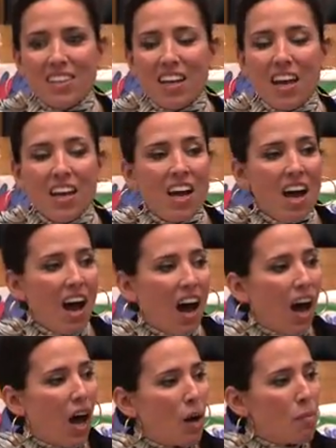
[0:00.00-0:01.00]
today.
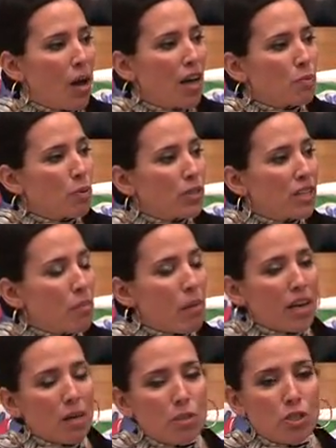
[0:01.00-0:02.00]
As Bill said,
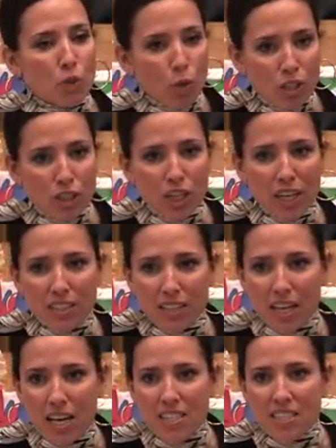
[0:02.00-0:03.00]
my name is Chang
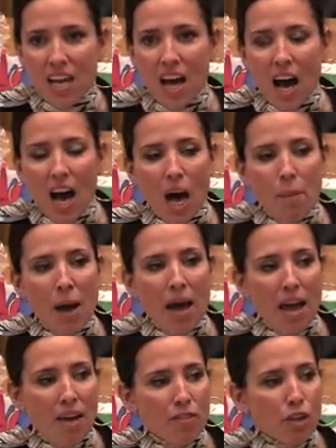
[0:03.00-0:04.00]
Diaz. I
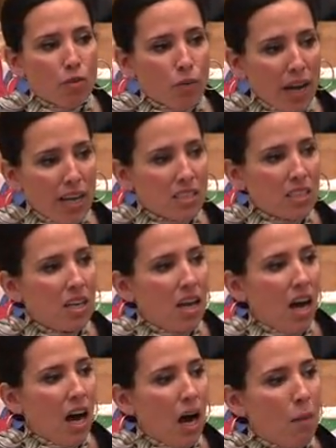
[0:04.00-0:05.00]
have the great
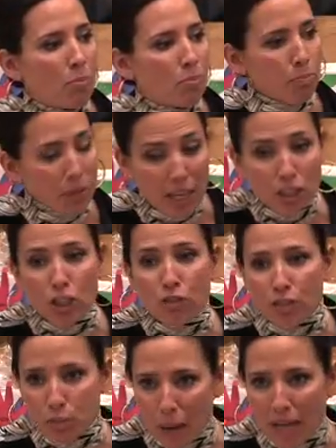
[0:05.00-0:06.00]
pleasure,
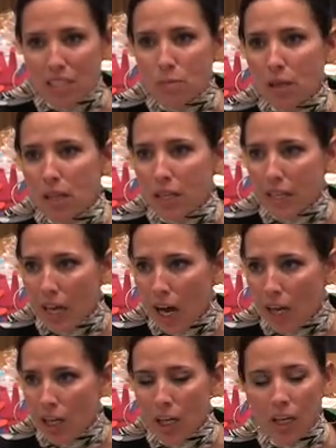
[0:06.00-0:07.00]
responsibility,
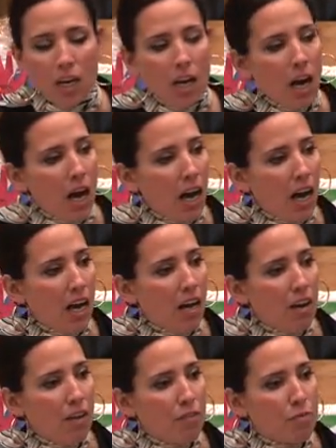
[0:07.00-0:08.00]
honor
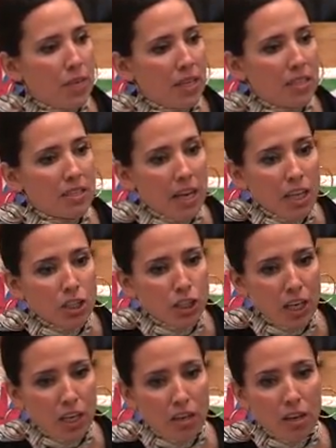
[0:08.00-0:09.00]
of being the Senate
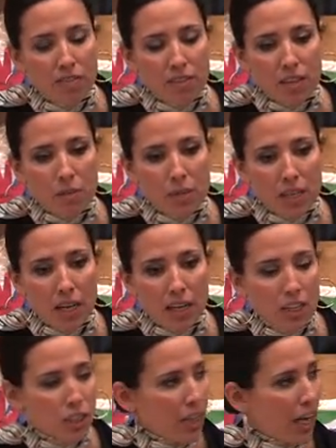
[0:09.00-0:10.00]
Chair of the Committee
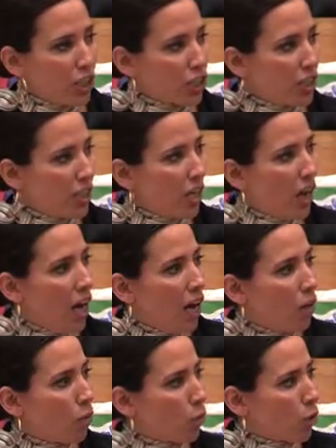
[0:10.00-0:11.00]
on Education.
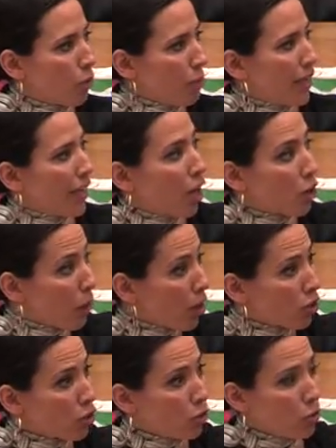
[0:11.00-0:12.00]
Work with my
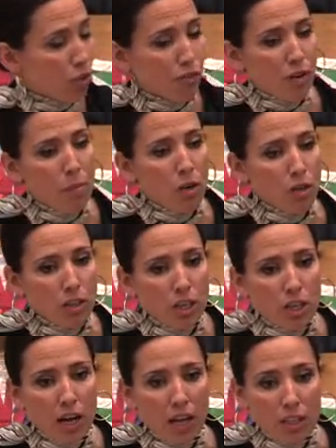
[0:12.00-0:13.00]
counterpart, who you heard from
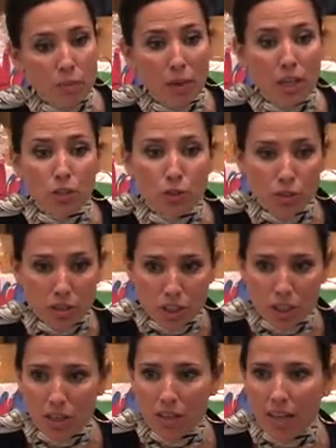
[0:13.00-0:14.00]
earlier, Alice Peisch, who's the
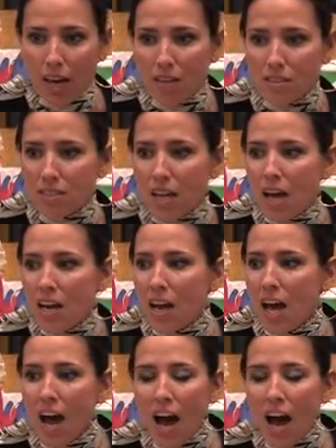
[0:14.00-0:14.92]
chair on the House side.